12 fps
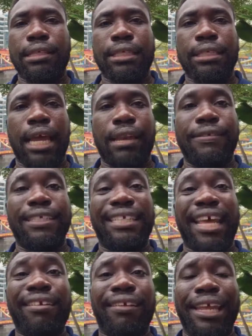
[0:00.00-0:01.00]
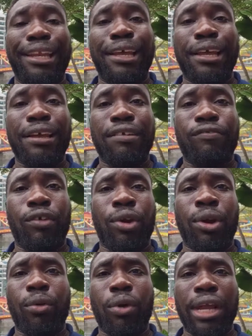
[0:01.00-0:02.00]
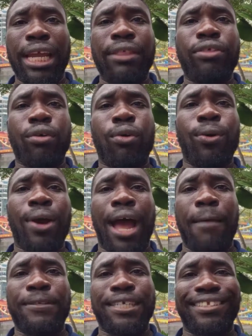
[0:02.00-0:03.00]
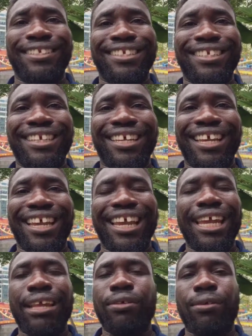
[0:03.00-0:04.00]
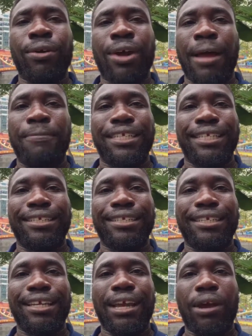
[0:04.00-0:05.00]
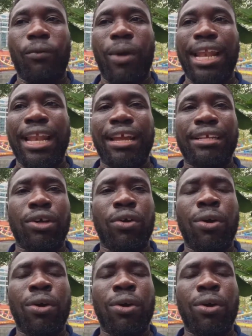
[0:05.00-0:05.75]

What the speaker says: just kind of settling for either or options? either or options when there's a